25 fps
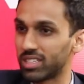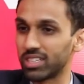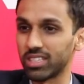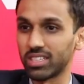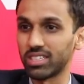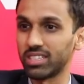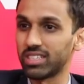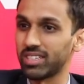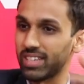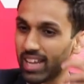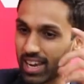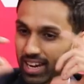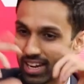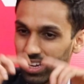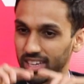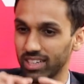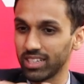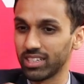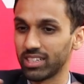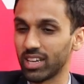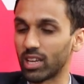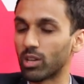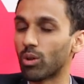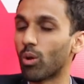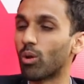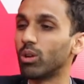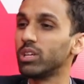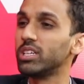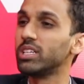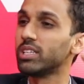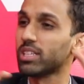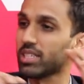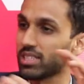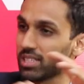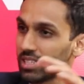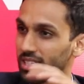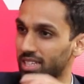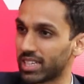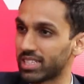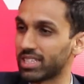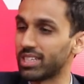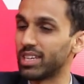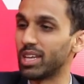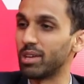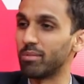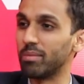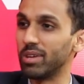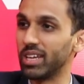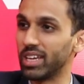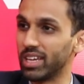It's just technology that's
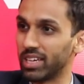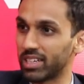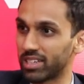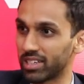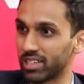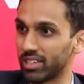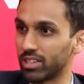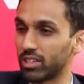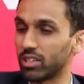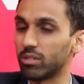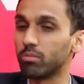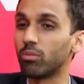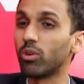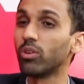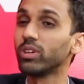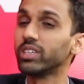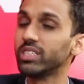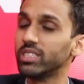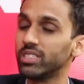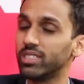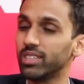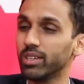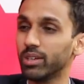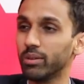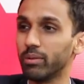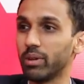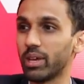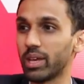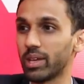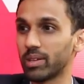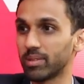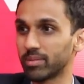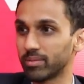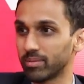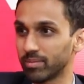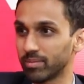enabling it in a more easier way.